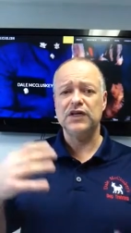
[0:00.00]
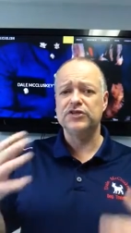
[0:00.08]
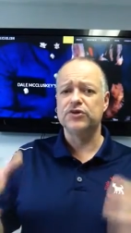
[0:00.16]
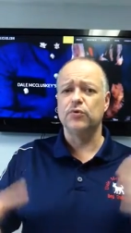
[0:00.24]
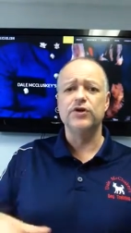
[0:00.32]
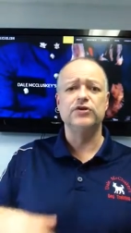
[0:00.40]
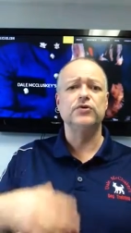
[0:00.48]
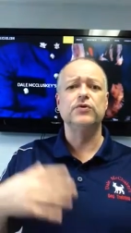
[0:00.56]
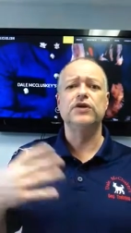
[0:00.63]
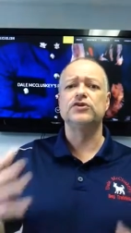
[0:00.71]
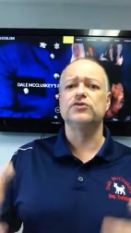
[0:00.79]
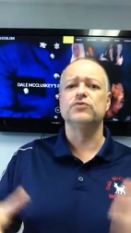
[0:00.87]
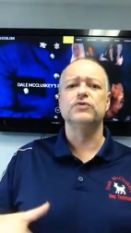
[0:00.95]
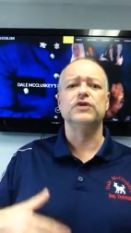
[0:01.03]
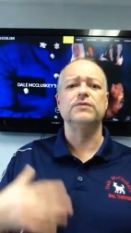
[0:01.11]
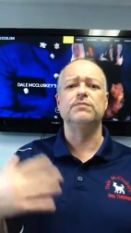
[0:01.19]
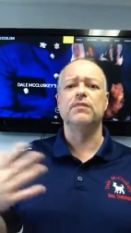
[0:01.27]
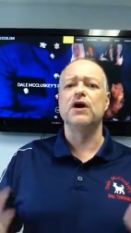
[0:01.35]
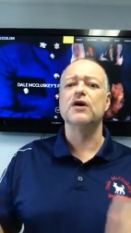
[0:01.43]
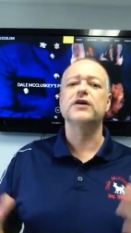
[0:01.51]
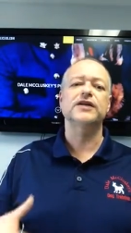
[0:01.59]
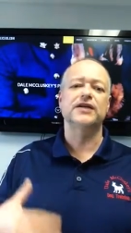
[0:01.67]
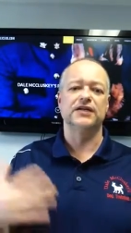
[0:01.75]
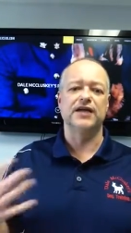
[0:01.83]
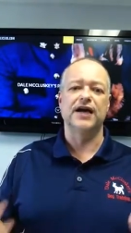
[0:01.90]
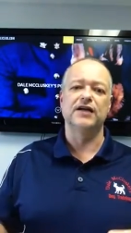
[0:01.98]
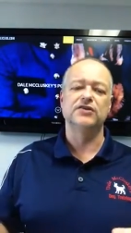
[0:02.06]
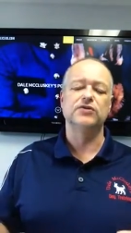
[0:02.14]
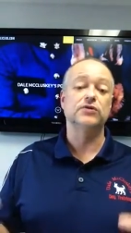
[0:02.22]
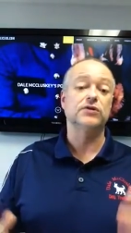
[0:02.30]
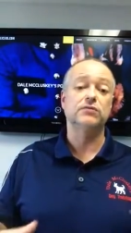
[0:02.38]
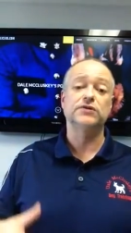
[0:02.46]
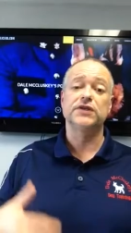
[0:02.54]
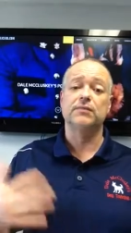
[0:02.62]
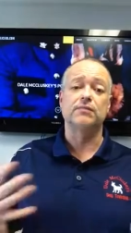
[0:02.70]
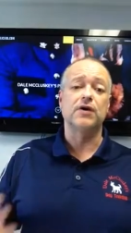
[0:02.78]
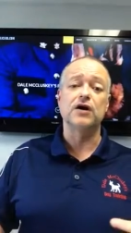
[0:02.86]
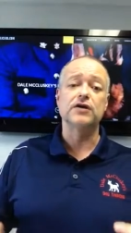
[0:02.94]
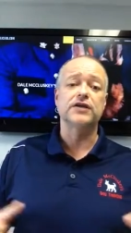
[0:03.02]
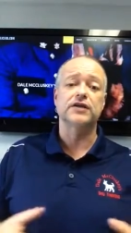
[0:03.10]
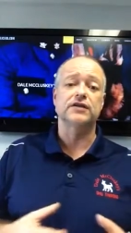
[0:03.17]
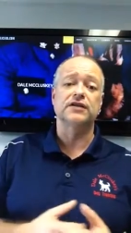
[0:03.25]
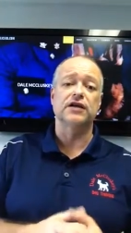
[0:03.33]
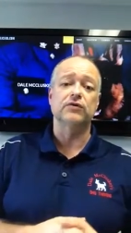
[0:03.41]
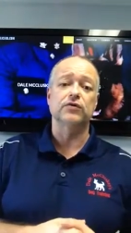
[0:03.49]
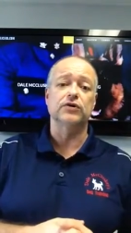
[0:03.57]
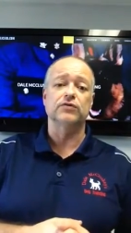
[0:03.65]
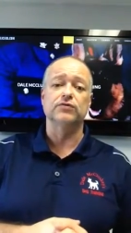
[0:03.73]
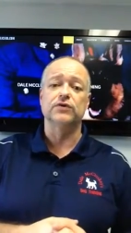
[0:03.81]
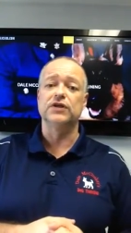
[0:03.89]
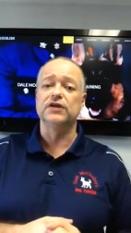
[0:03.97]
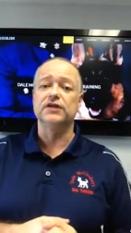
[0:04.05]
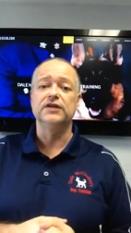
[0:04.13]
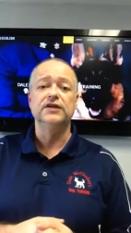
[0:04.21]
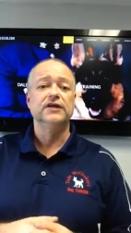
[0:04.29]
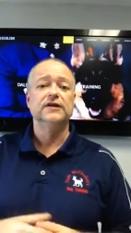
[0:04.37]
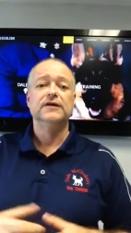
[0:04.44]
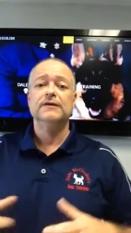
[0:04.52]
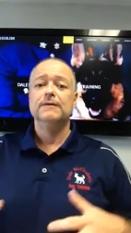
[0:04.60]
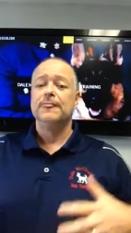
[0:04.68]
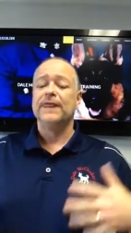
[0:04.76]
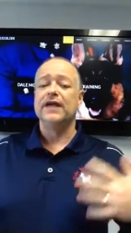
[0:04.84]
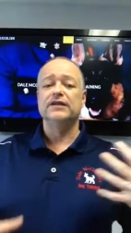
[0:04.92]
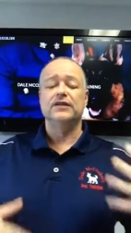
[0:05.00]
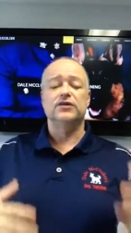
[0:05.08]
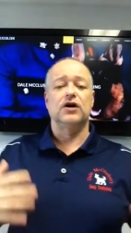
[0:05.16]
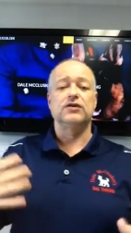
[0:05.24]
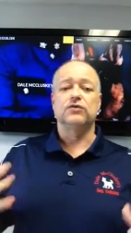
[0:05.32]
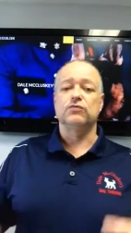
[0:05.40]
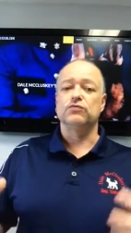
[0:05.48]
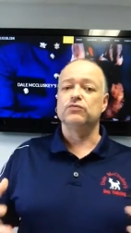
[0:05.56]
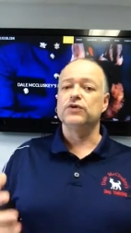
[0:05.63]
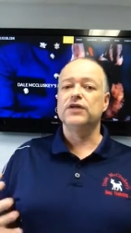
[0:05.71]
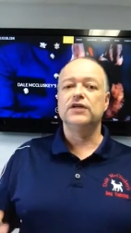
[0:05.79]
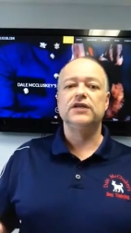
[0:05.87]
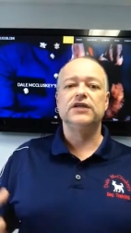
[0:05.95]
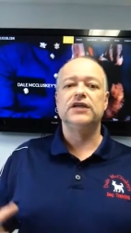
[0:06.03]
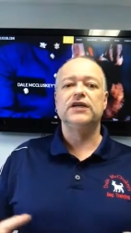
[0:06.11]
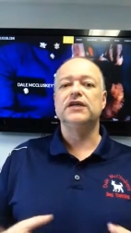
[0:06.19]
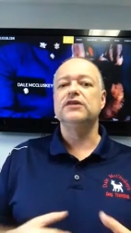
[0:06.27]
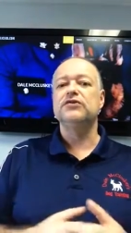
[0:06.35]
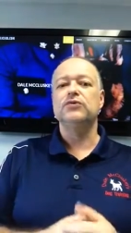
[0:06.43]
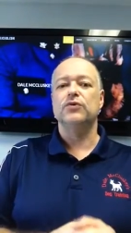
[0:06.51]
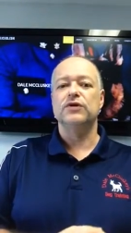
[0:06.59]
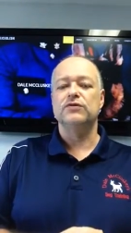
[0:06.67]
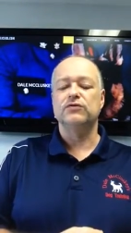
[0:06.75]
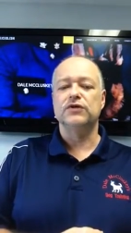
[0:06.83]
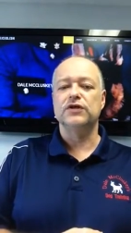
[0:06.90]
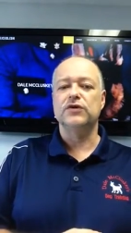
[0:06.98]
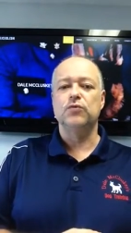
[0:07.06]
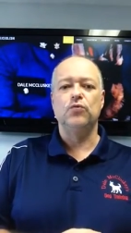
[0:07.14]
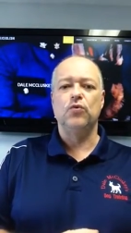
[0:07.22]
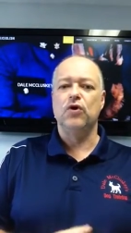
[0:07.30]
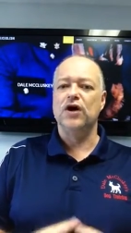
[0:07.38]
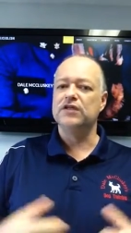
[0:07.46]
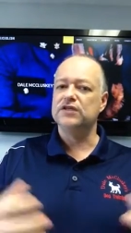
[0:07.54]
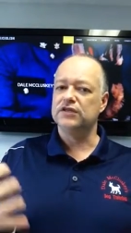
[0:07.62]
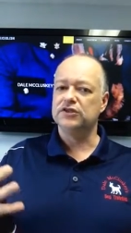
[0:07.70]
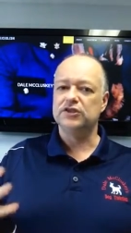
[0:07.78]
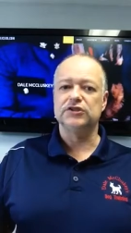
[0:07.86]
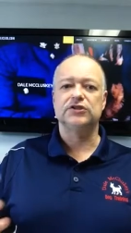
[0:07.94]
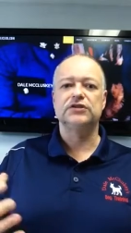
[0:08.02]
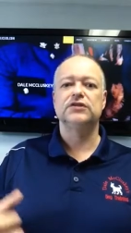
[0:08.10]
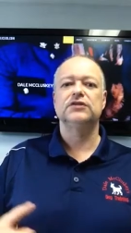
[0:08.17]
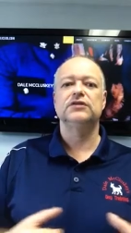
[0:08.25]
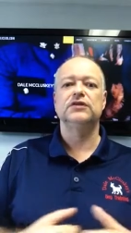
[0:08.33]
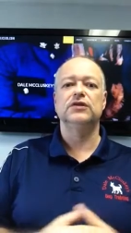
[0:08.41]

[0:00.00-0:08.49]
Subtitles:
And so what you're doing is you're really marketing that. So it's almost like a marketing thing where you're really getting the dog to really get into it, really want to just,